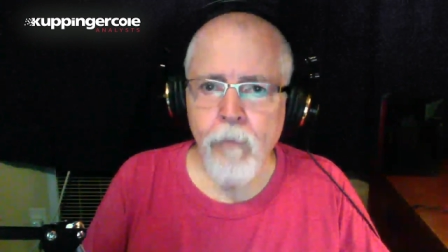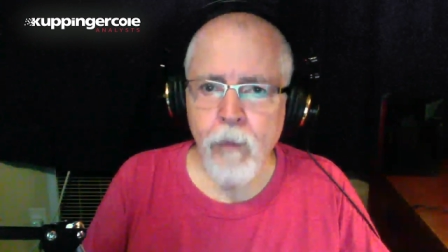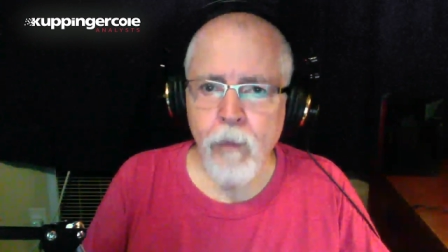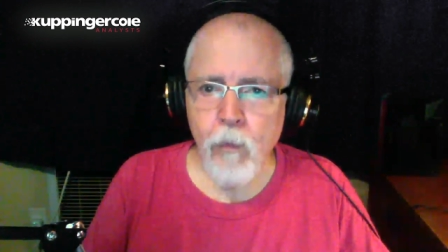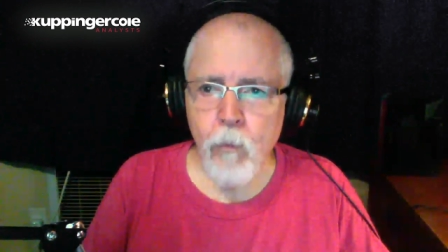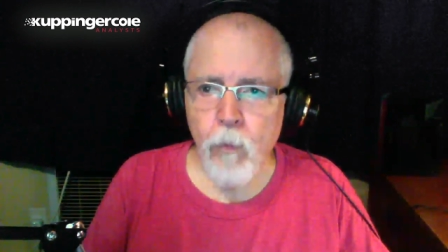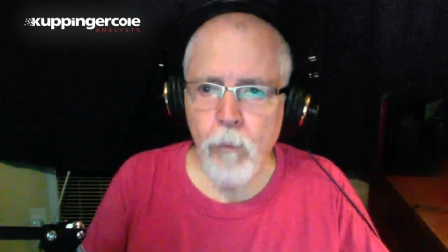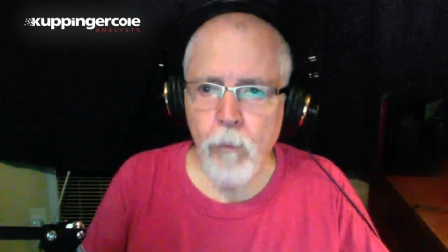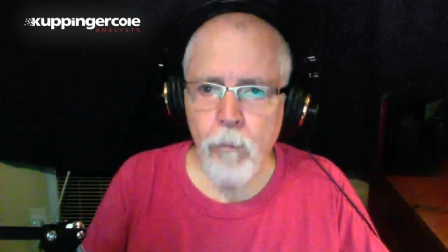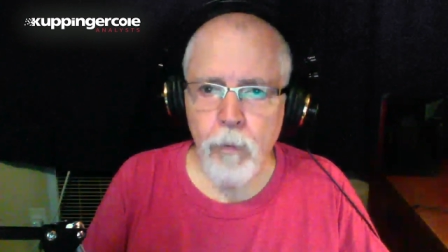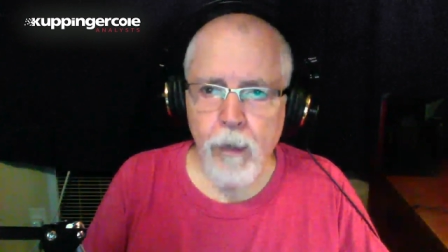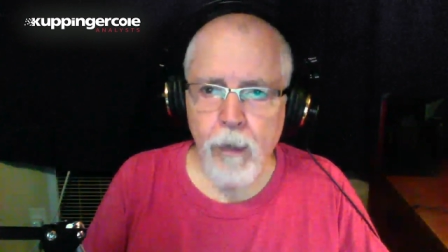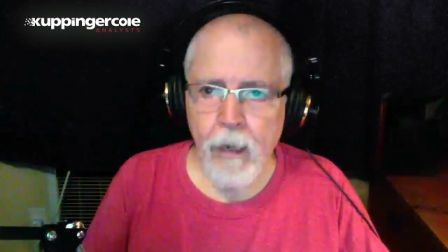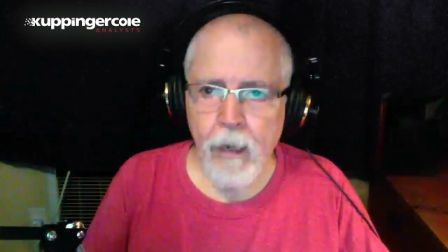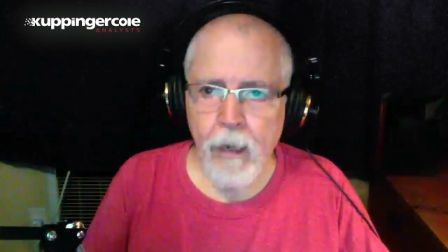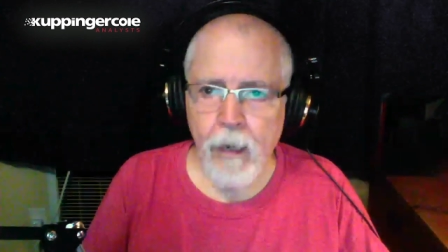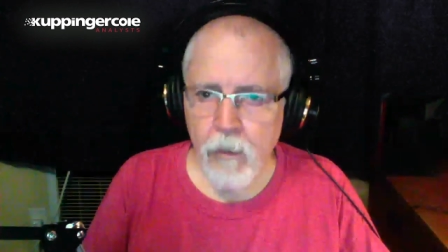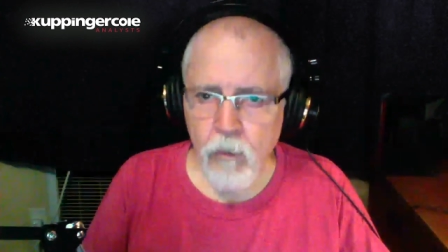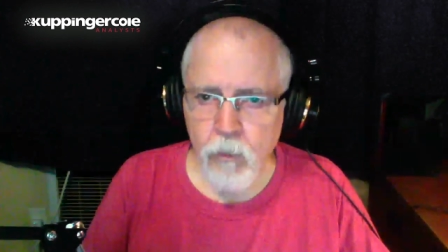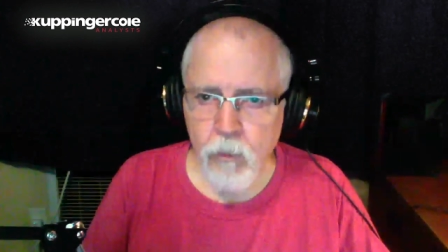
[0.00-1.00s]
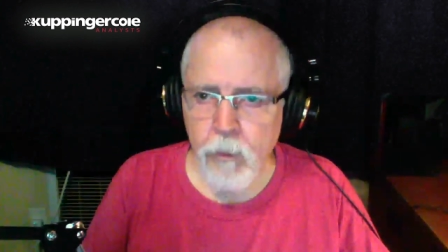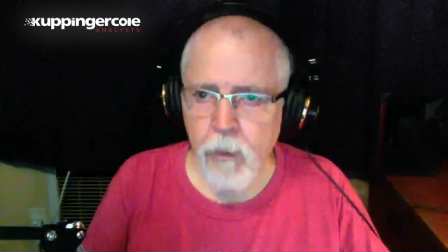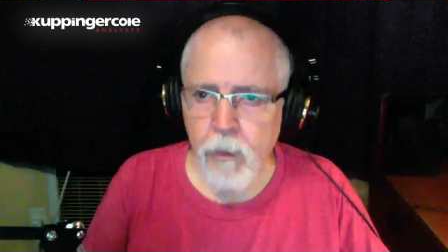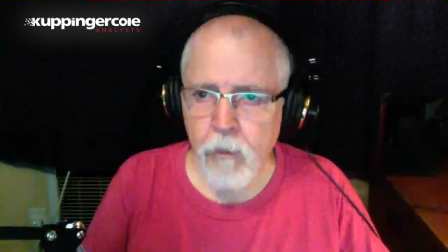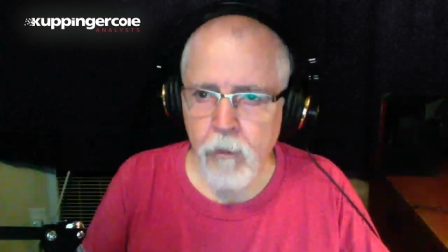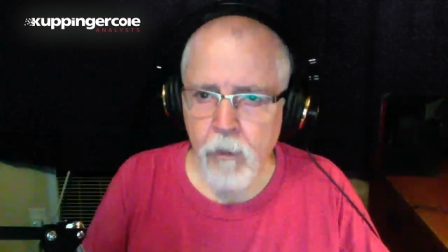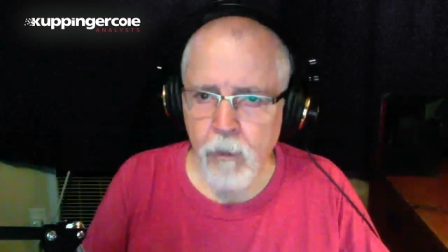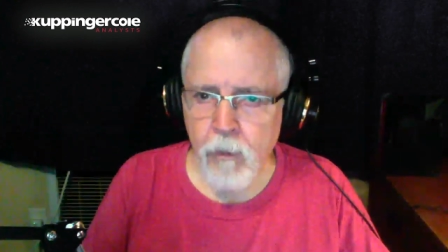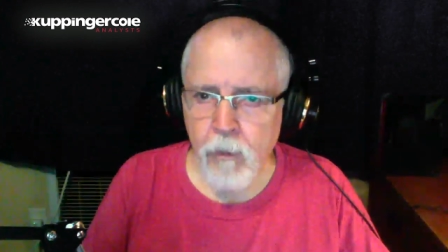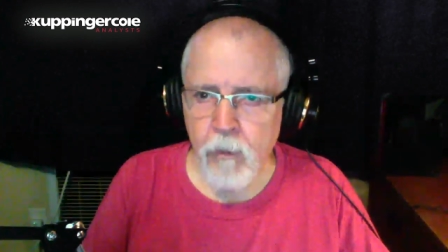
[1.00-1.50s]
what planning is
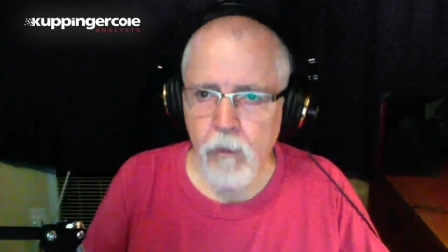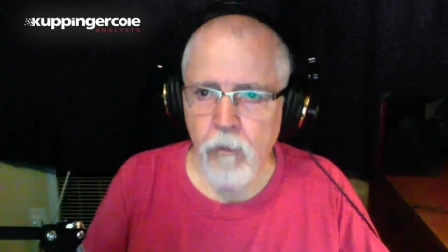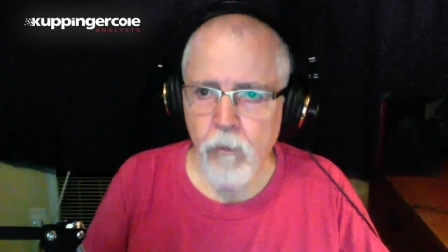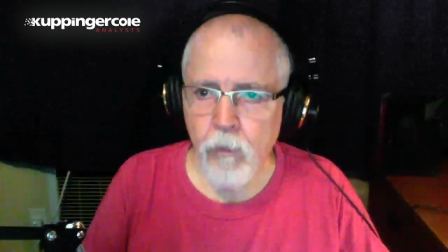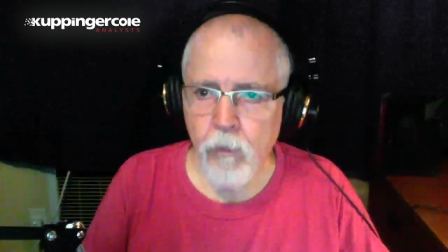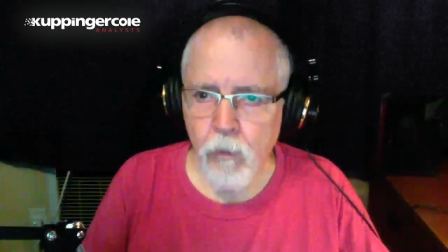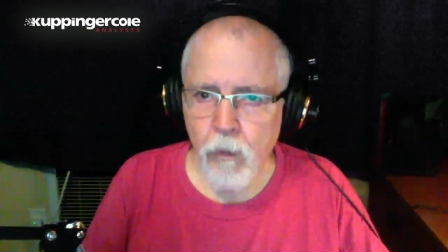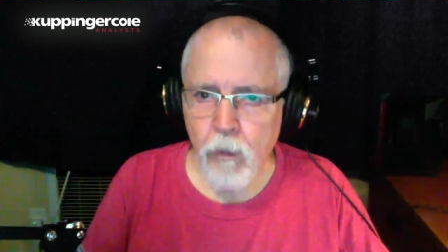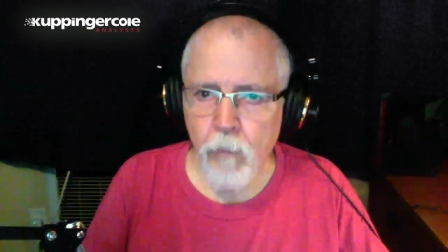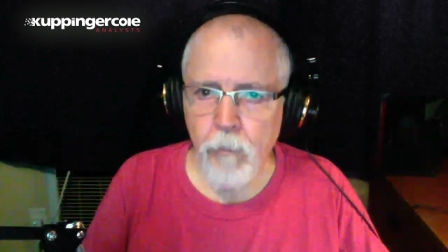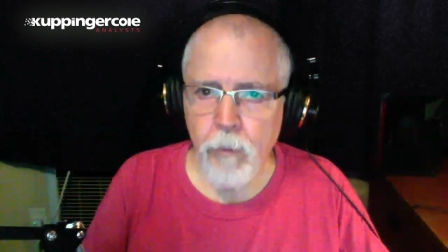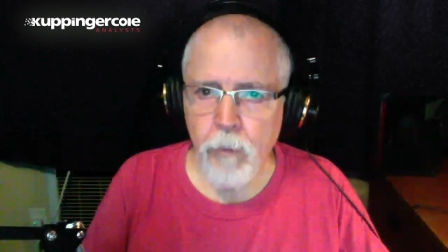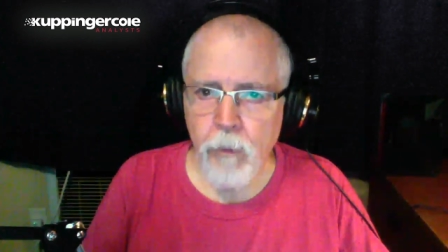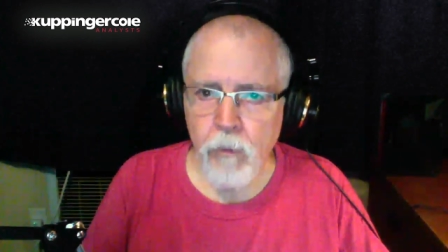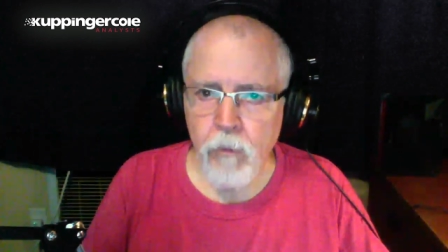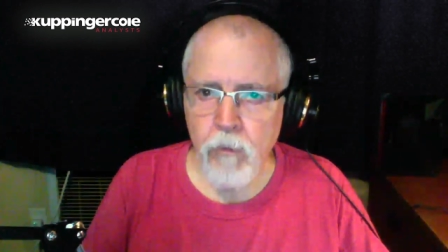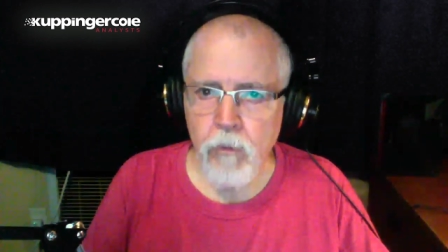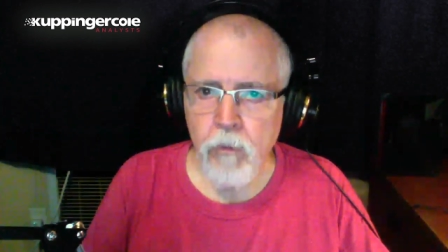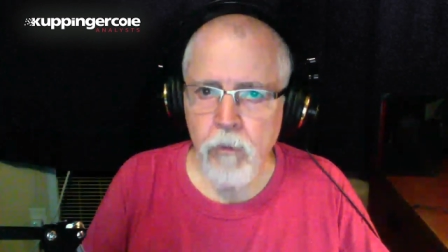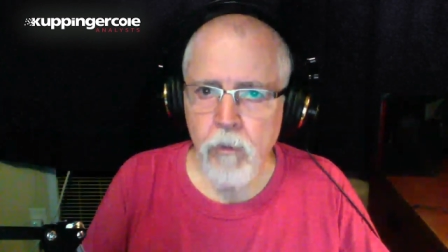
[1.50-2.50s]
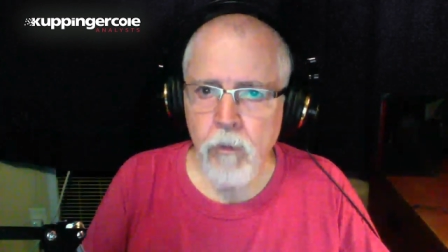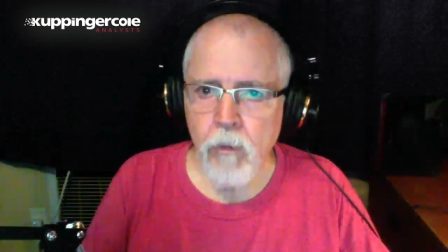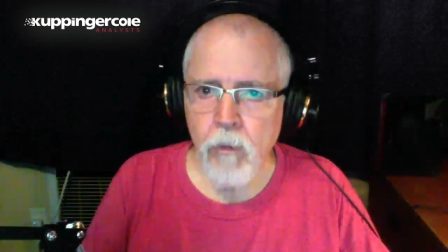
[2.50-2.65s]
being done at different companies